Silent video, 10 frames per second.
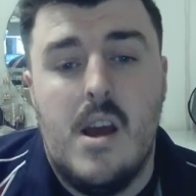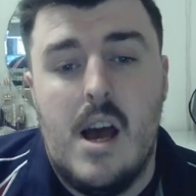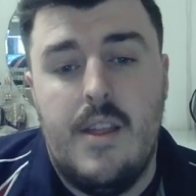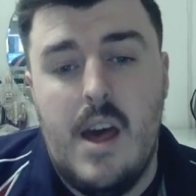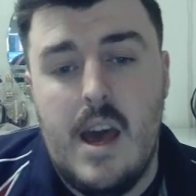
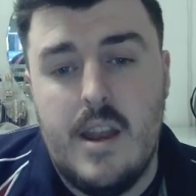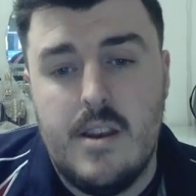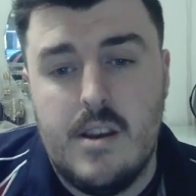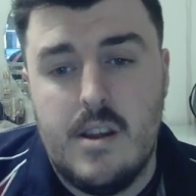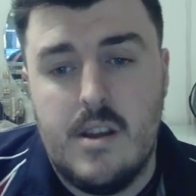And then
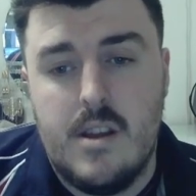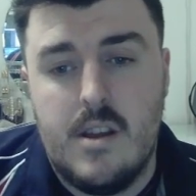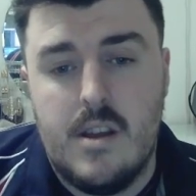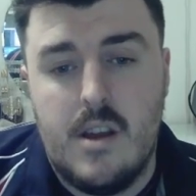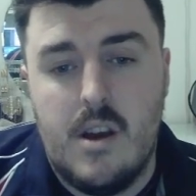
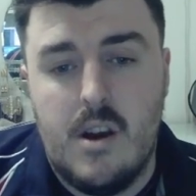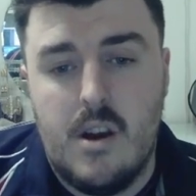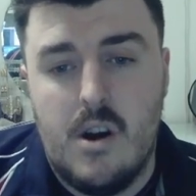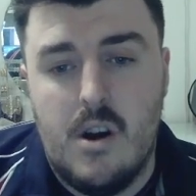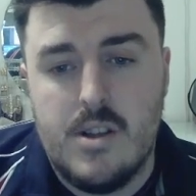
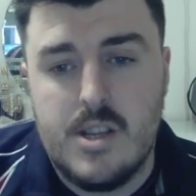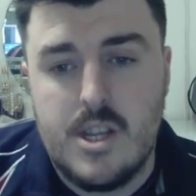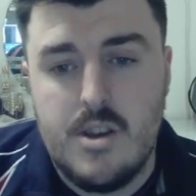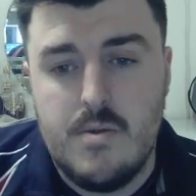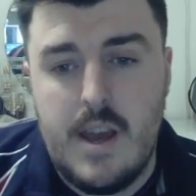on
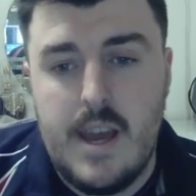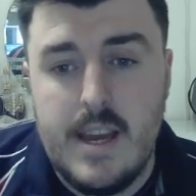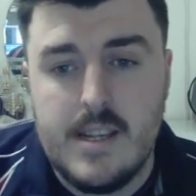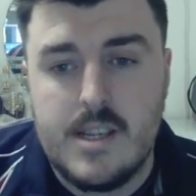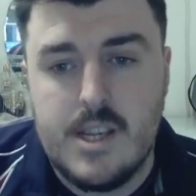to
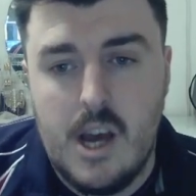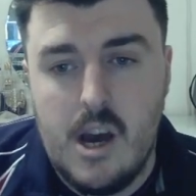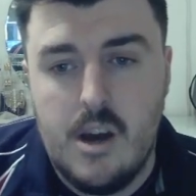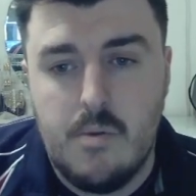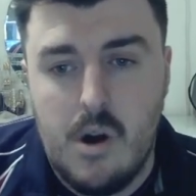his
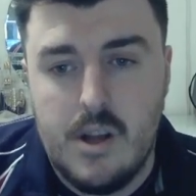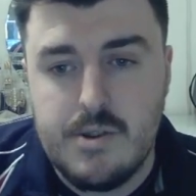turn 1.